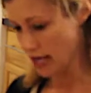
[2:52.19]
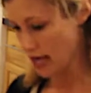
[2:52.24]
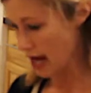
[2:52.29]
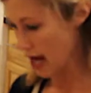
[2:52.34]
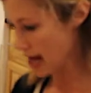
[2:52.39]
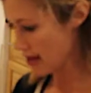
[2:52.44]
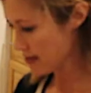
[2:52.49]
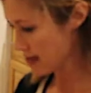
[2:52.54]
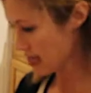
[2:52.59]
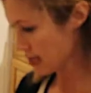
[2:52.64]

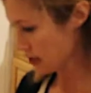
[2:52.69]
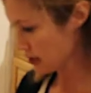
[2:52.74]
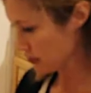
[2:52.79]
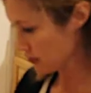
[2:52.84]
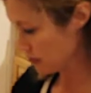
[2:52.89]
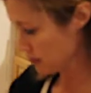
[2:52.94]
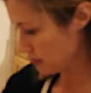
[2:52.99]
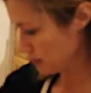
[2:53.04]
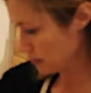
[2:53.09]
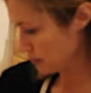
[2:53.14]
And then you
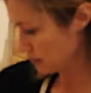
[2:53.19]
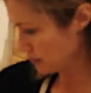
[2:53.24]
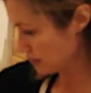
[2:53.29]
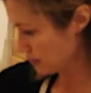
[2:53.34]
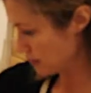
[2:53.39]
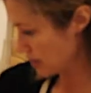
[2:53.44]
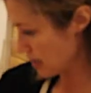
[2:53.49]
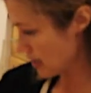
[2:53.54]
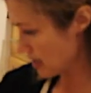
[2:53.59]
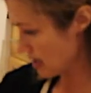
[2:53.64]
do
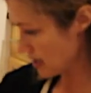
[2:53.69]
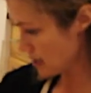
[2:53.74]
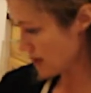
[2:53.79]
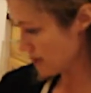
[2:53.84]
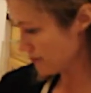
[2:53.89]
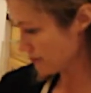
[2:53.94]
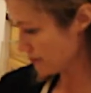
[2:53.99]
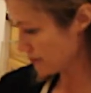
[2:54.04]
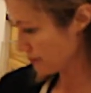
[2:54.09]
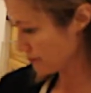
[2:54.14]
a
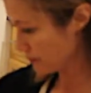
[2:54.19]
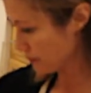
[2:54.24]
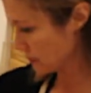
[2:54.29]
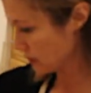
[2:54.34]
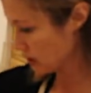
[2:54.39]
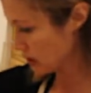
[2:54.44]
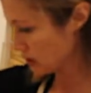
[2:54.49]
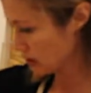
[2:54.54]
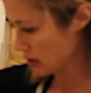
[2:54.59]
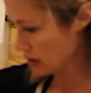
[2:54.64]

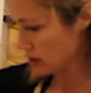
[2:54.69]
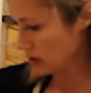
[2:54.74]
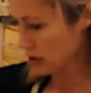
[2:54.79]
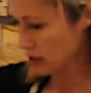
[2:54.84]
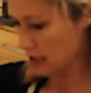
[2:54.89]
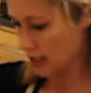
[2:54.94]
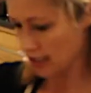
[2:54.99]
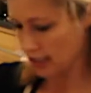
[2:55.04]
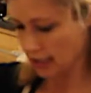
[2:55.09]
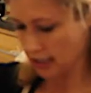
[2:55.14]

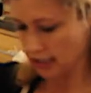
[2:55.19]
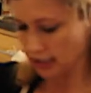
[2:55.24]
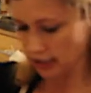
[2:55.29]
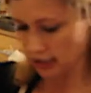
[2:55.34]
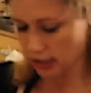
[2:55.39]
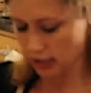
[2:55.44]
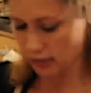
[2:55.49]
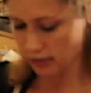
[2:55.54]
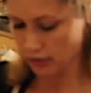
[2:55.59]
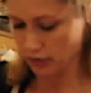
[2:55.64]

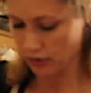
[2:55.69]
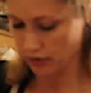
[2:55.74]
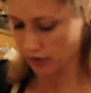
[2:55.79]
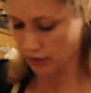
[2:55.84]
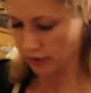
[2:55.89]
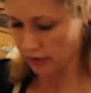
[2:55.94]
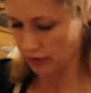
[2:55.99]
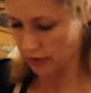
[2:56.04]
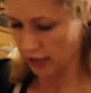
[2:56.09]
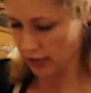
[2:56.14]

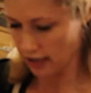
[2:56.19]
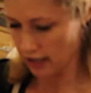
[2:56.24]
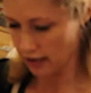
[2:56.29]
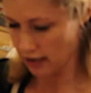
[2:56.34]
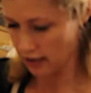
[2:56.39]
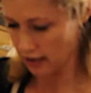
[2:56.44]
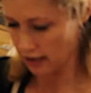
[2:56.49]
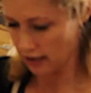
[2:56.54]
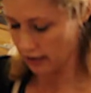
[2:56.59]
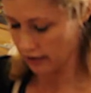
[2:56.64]
teaspoon
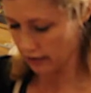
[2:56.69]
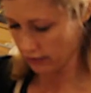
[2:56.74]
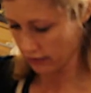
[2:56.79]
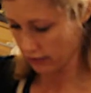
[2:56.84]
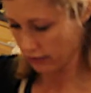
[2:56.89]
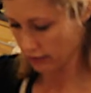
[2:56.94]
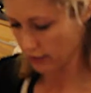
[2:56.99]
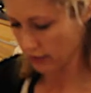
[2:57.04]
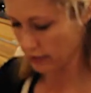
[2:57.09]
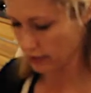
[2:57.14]

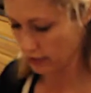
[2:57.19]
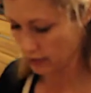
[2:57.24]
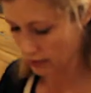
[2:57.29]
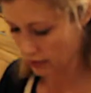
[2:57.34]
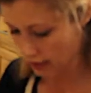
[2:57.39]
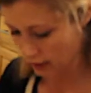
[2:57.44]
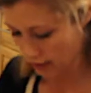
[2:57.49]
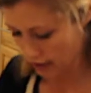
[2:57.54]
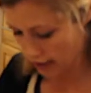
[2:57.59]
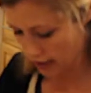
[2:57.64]
of
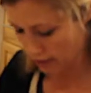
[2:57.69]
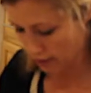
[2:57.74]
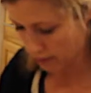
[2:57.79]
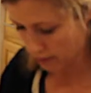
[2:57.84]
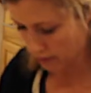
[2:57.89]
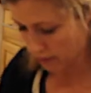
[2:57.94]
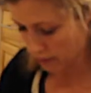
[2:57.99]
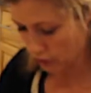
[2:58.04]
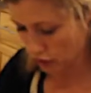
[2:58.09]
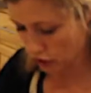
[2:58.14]
the ground
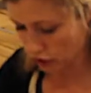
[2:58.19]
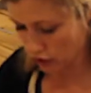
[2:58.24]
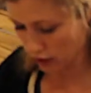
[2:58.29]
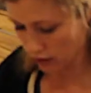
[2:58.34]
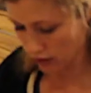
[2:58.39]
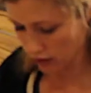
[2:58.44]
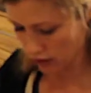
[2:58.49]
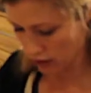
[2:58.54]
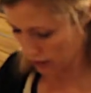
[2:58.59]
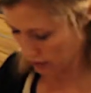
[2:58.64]

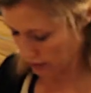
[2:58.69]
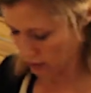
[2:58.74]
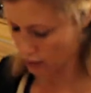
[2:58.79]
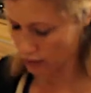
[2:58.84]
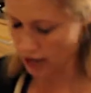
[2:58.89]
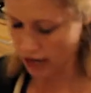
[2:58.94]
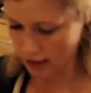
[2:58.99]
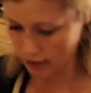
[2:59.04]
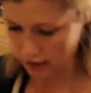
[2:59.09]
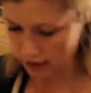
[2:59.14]
sugar, the
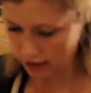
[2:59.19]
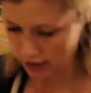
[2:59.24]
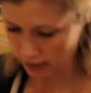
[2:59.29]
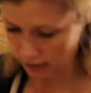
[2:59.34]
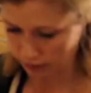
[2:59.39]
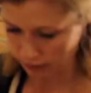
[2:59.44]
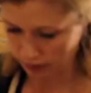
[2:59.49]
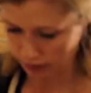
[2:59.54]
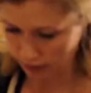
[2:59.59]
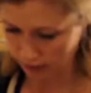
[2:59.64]
ground
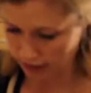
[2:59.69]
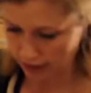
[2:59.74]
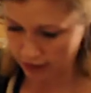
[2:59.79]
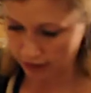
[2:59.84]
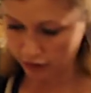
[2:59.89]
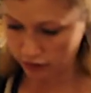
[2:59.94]
cinnamon, not